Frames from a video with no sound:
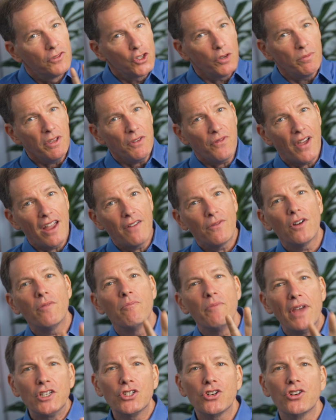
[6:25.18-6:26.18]
Do me a favor,
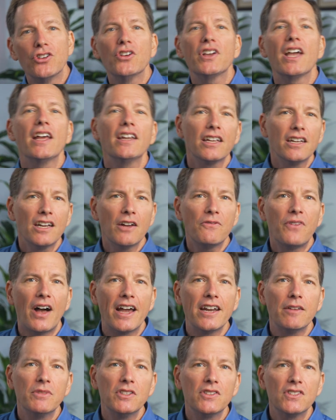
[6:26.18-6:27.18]
make sure you're getting enough
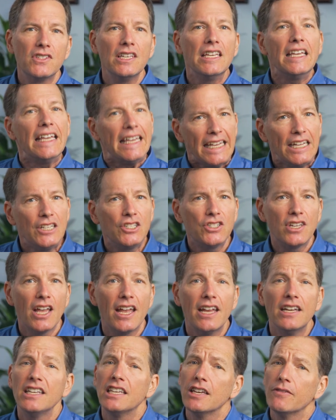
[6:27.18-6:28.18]
vitamin C each
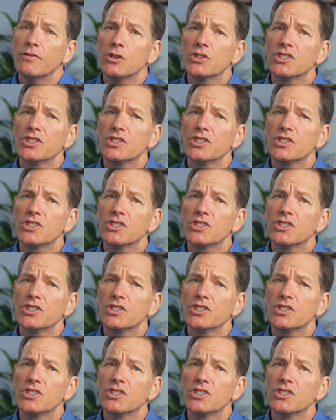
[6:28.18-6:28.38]
day to give